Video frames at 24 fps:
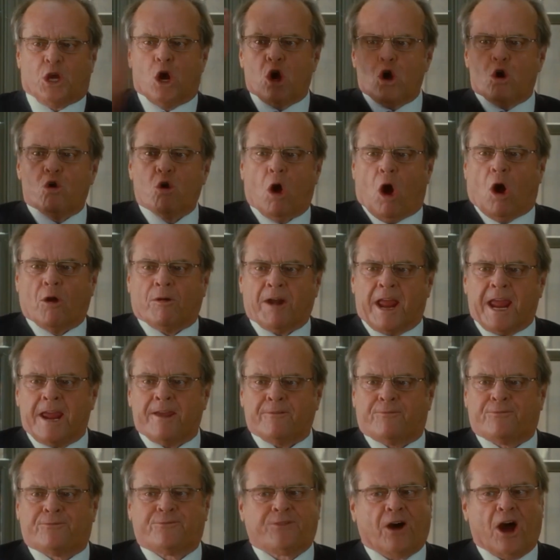the movie
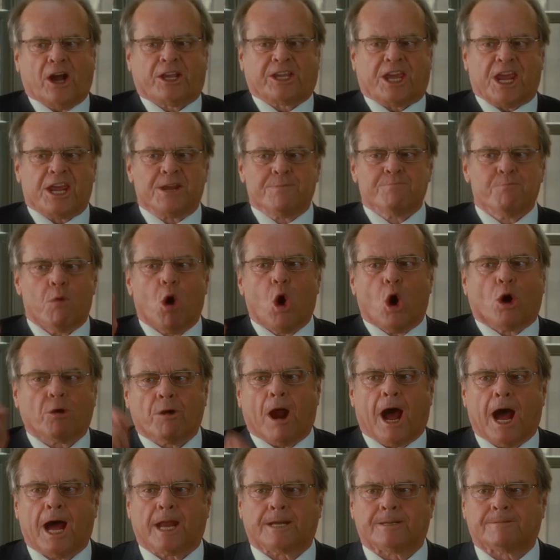didn't do badly because
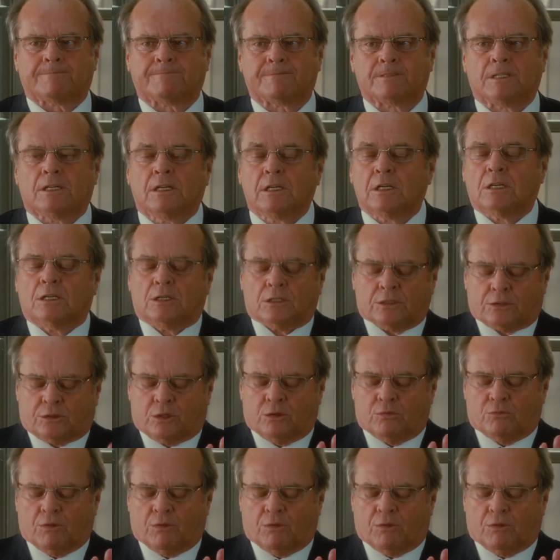of Jack. In